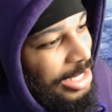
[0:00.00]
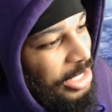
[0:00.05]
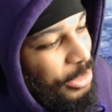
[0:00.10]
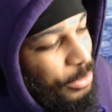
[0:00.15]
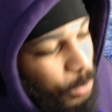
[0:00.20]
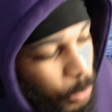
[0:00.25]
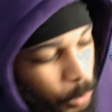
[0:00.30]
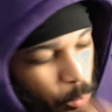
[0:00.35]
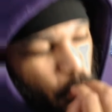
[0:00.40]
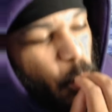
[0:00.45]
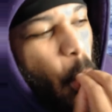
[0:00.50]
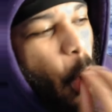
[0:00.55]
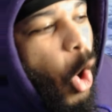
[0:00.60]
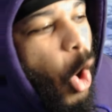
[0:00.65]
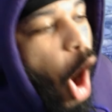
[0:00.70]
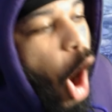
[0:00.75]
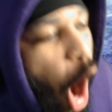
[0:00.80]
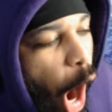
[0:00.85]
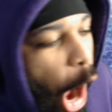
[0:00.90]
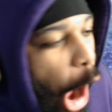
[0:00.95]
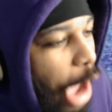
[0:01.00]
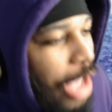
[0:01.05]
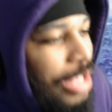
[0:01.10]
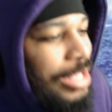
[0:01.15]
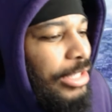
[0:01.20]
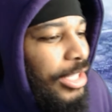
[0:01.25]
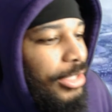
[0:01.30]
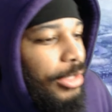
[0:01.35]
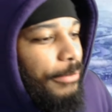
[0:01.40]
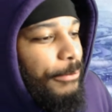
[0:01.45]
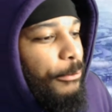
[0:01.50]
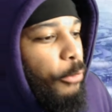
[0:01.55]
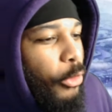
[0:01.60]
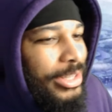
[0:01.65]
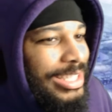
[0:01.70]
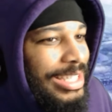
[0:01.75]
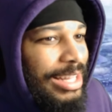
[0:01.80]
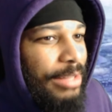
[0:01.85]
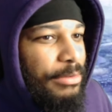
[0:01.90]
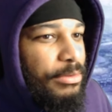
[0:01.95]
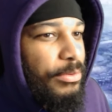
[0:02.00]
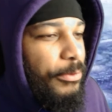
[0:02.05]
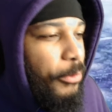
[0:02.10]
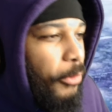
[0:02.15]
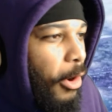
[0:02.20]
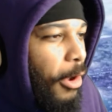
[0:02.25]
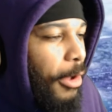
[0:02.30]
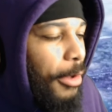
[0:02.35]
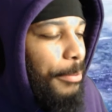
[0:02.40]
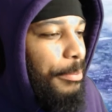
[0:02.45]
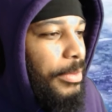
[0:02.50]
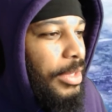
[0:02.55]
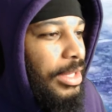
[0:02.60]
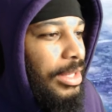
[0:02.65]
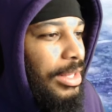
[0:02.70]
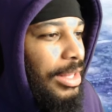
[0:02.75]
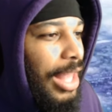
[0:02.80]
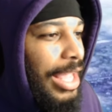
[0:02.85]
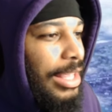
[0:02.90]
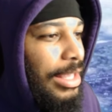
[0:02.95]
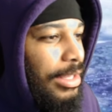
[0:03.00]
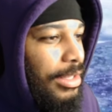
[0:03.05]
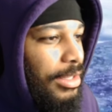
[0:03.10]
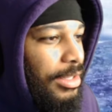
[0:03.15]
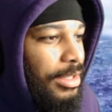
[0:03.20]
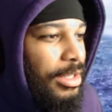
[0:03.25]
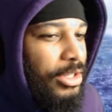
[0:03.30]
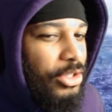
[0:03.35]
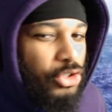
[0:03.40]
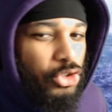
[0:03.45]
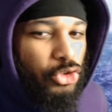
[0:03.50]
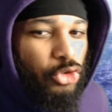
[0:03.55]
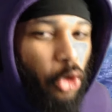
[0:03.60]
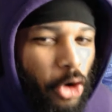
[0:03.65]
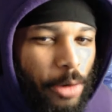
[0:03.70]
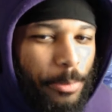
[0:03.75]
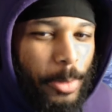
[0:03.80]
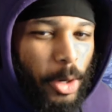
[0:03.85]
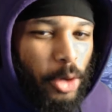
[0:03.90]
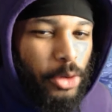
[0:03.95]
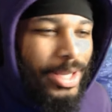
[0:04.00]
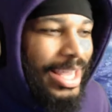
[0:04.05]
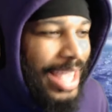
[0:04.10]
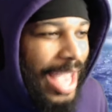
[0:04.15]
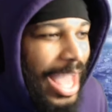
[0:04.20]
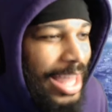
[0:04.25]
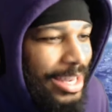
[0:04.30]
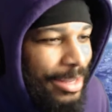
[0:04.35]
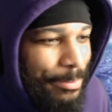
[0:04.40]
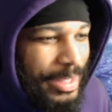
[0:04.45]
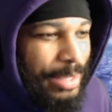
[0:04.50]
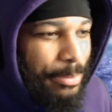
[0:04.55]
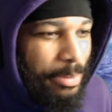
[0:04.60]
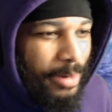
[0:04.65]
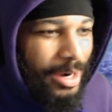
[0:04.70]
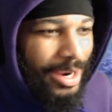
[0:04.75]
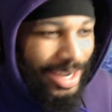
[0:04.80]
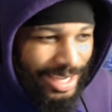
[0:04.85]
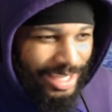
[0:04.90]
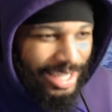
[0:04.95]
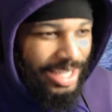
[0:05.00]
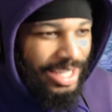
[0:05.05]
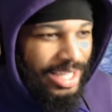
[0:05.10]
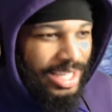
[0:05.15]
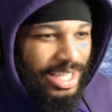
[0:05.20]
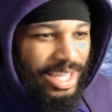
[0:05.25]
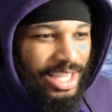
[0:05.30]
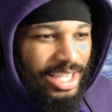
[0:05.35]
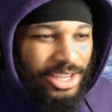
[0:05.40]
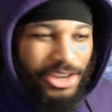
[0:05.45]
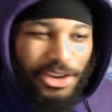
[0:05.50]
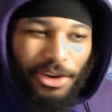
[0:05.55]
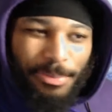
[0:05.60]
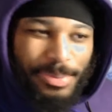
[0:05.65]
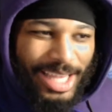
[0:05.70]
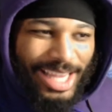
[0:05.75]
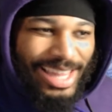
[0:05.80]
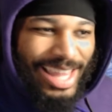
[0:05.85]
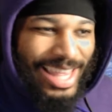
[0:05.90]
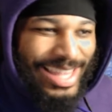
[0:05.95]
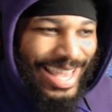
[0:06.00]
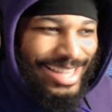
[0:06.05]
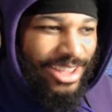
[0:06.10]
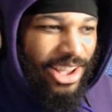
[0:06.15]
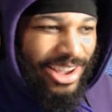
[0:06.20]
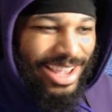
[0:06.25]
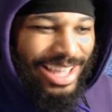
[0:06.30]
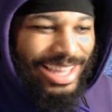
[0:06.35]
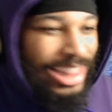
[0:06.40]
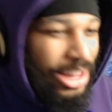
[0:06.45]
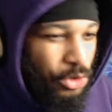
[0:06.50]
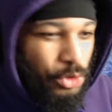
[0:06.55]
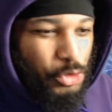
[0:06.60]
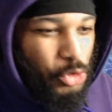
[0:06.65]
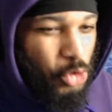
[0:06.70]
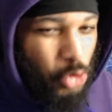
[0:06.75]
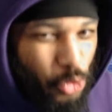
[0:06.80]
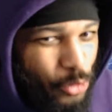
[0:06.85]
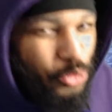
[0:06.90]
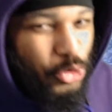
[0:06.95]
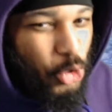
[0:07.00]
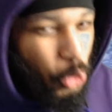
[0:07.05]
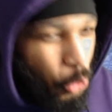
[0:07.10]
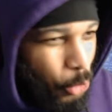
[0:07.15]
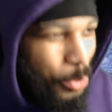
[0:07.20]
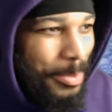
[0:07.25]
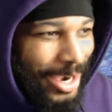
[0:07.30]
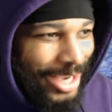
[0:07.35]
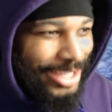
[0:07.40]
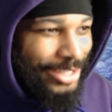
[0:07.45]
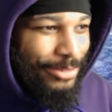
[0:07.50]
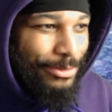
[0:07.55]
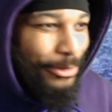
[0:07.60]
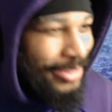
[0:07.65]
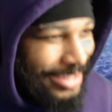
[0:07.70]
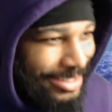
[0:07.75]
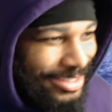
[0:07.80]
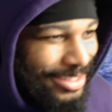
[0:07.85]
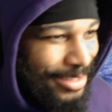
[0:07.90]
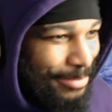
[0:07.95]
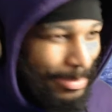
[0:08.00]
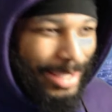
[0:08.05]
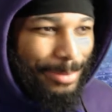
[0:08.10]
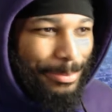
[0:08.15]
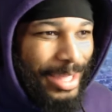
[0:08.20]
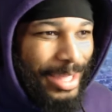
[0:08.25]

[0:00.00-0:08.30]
look, these are voice clips from, like, story mode, they gotta be, bruh. You know what I'm saying? Like, they talking a little too, too much for it to just be